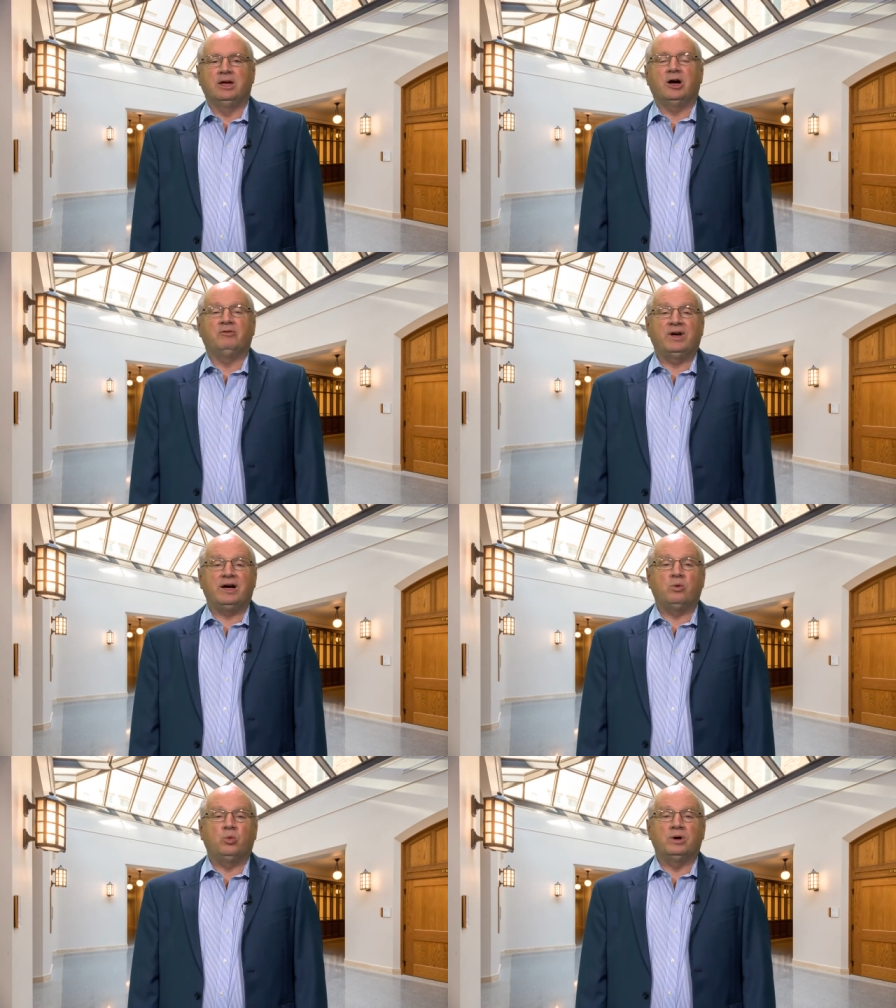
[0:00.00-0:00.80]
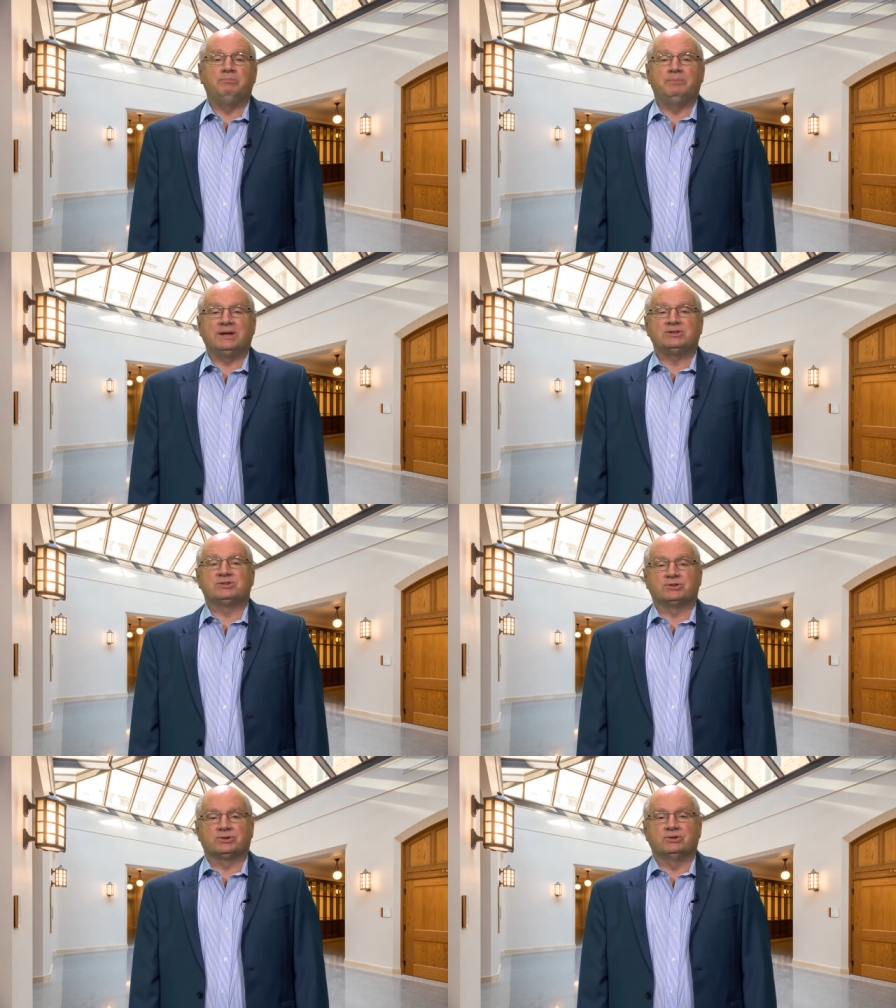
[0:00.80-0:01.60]
of how one best
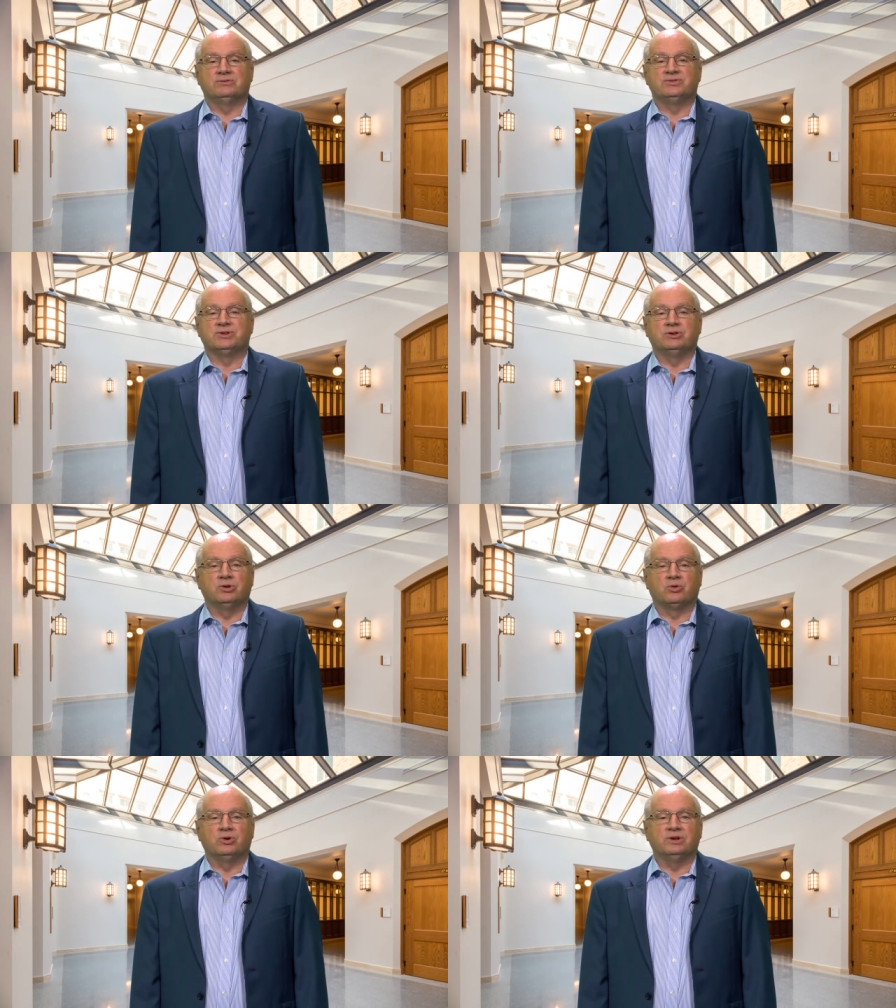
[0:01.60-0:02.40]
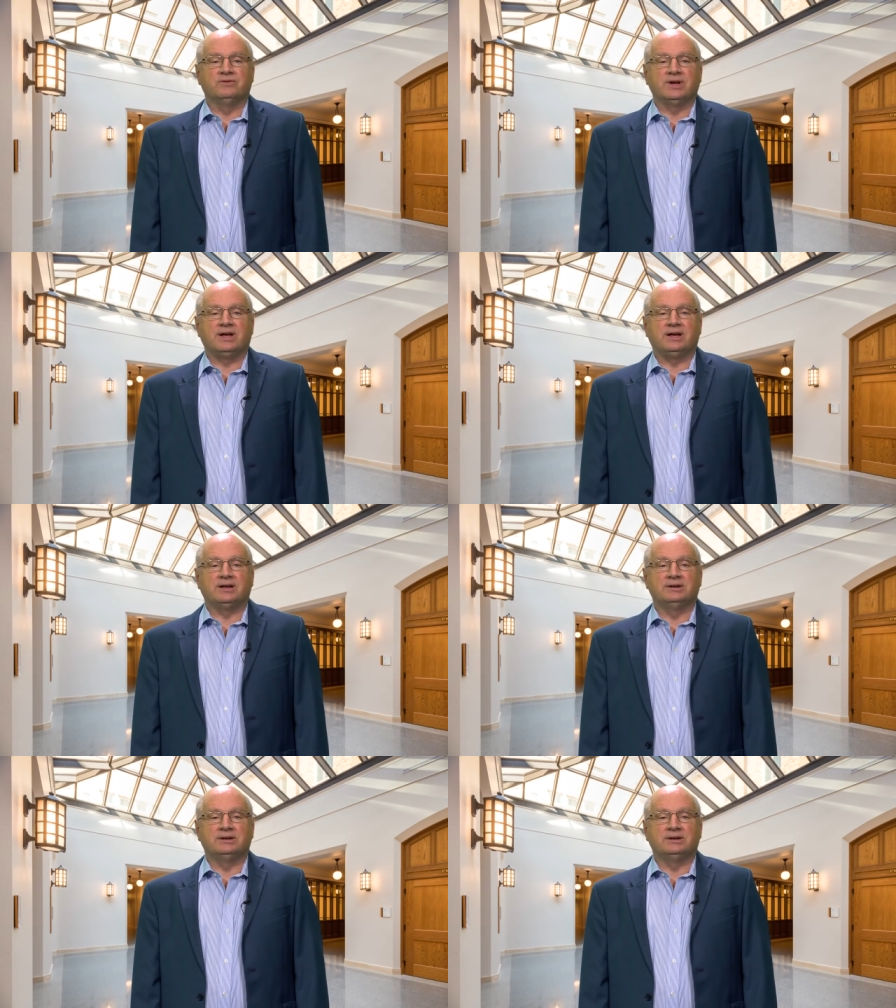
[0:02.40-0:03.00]
serves the glory of God,